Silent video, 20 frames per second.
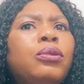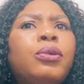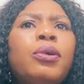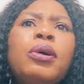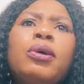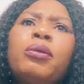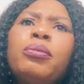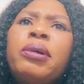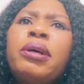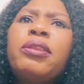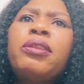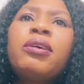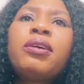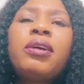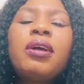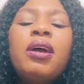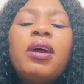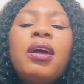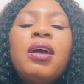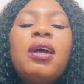2 or number
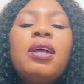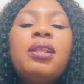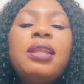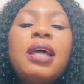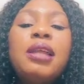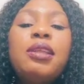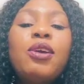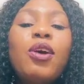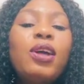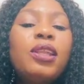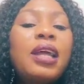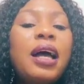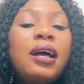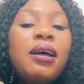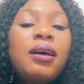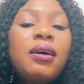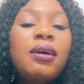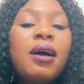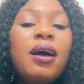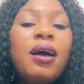3. Then the other